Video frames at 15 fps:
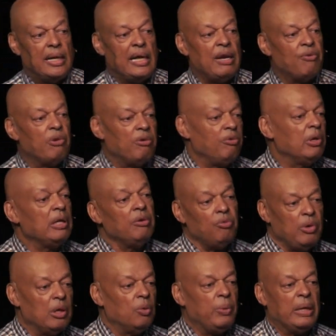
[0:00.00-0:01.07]
And if we're really
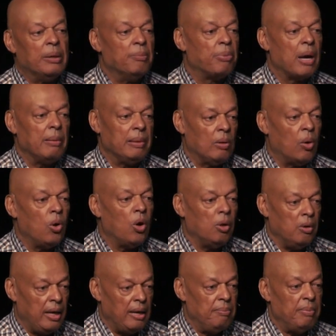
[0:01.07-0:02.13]
real, we can probably
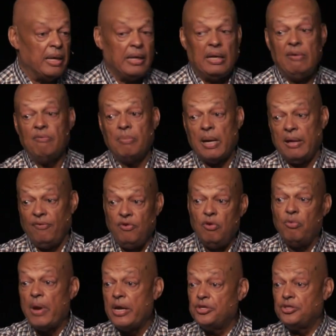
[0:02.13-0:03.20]
all admit, even by if
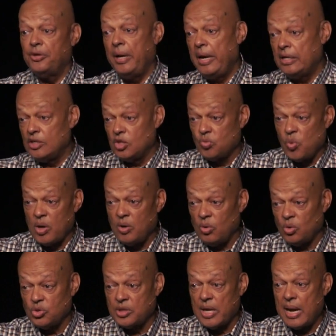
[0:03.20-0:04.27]
you raised your hand just one of
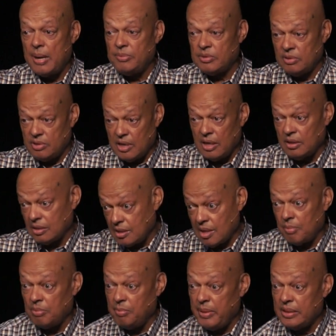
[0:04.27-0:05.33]
those times a
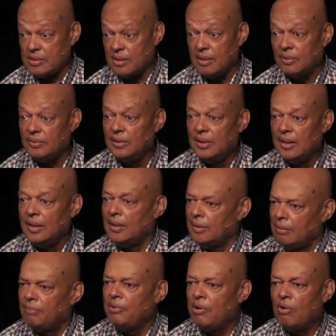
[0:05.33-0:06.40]
couple of minutes ago,
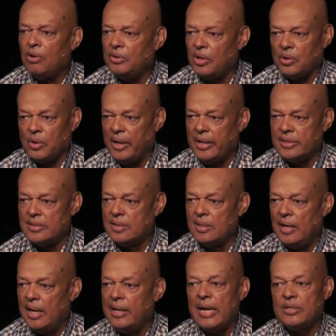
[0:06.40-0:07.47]
we're all knuckleheads,
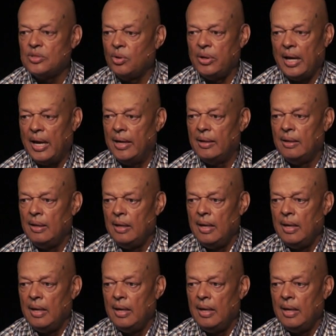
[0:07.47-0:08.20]
and that's okay.